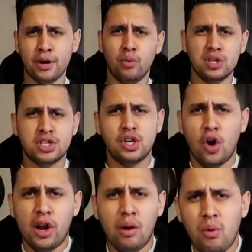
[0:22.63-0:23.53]
What's
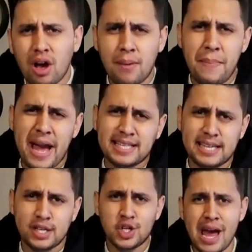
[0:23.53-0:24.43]
going on? Welcome back to
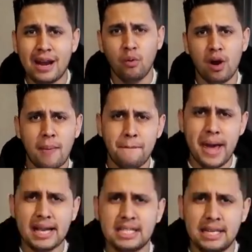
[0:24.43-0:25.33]
the channel, welcome
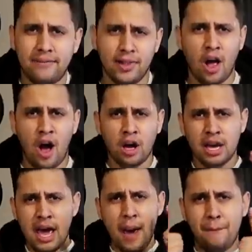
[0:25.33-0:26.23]
back to the
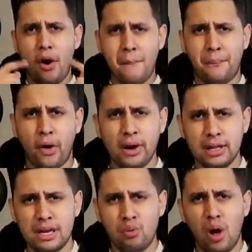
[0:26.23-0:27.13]
vlog, and more
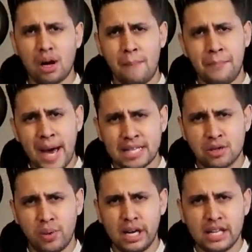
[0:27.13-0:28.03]
importantly, welcome back
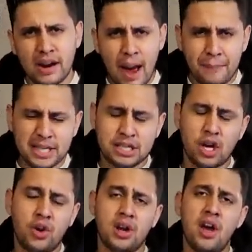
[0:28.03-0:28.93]
to another
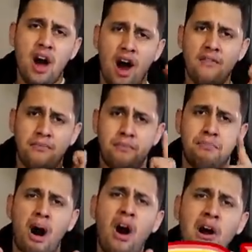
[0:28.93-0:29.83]
episode of
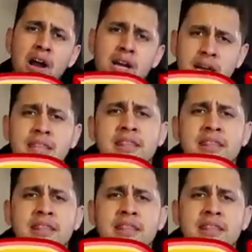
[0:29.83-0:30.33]
Bar